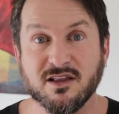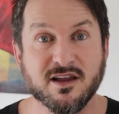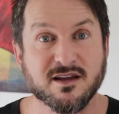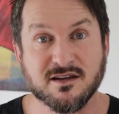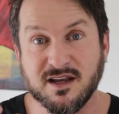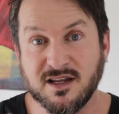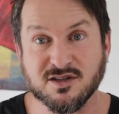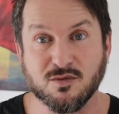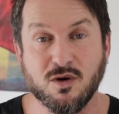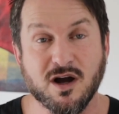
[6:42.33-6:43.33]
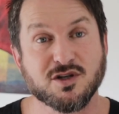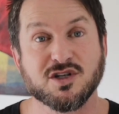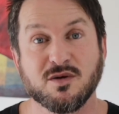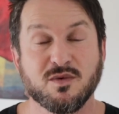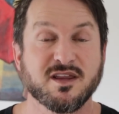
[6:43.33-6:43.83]
like nasal
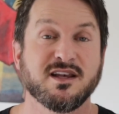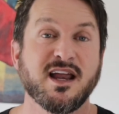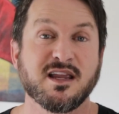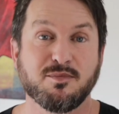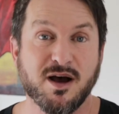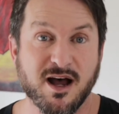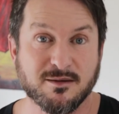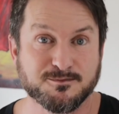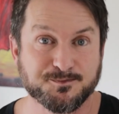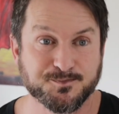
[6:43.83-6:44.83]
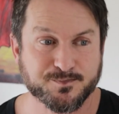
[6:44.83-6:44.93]
washing with a neti pot.